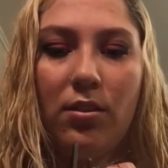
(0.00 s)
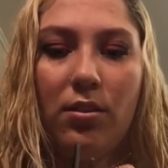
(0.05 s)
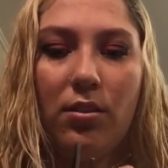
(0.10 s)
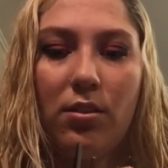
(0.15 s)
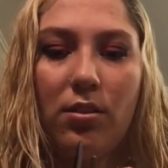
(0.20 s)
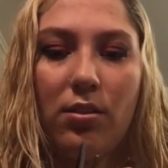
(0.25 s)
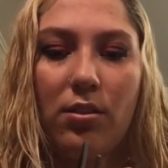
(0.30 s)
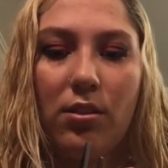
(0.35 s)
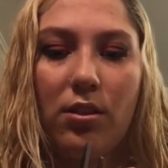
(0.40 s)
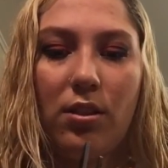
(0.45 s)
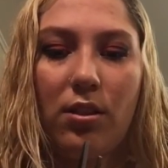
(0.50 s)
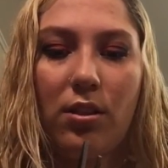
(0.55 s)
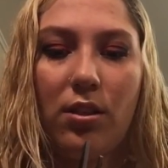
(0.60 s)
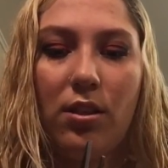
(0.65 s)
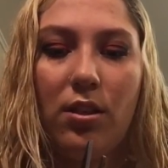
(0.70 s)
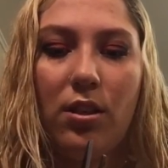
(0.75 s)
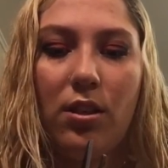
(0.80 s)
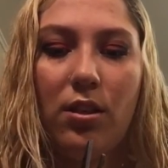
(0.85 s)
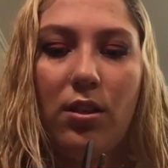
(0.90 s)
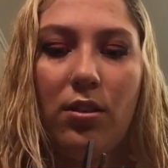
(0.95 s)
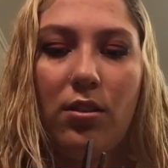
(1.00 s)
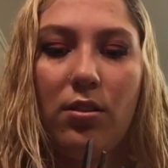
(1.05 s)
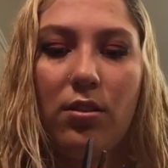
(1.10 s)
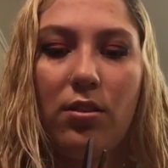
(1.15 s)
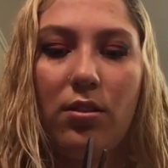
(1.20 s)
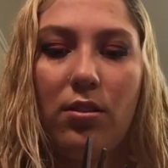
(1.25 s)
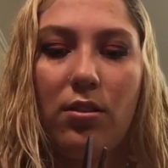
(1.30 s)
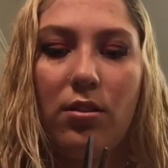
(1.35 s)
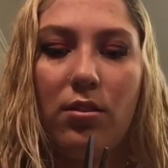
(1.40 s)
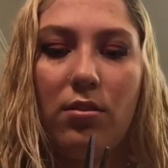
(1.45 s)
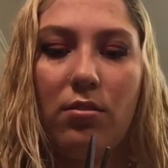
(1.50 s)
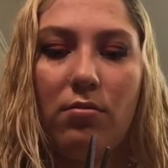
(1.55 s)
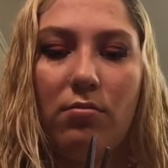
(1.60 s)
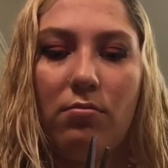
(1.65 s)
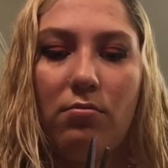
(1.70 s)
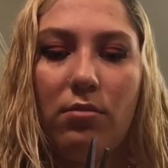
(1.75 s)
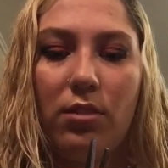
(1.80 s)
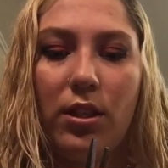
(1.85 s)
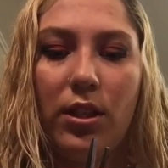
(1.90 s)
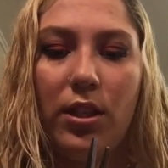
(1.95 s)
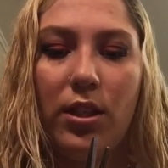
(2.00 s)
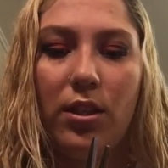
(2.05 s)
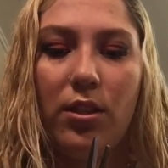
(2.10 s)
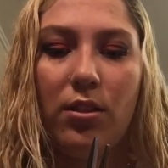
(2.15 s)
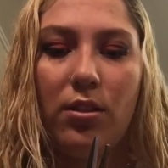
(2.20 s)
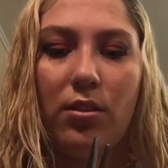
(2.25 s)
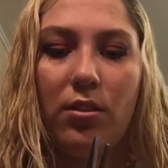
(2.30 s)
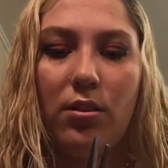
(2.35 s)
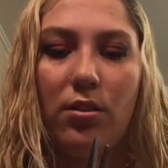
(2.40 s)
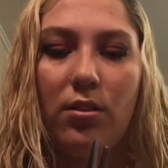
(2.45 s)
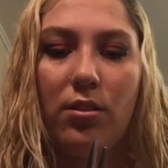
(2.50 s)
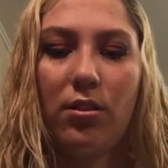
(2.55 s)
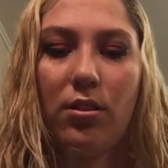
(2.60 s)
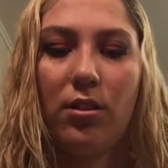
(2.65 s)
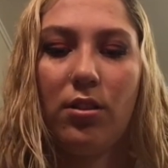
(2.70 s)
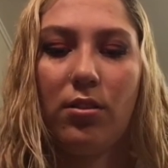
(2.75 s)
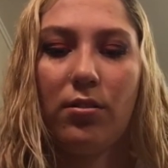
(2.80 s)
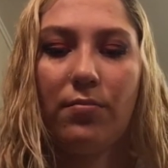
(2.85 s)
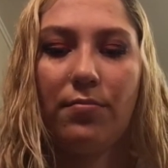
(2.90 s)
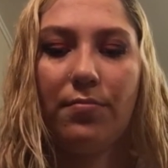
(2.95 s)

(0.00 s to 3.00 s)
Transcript: Just going to cut right here.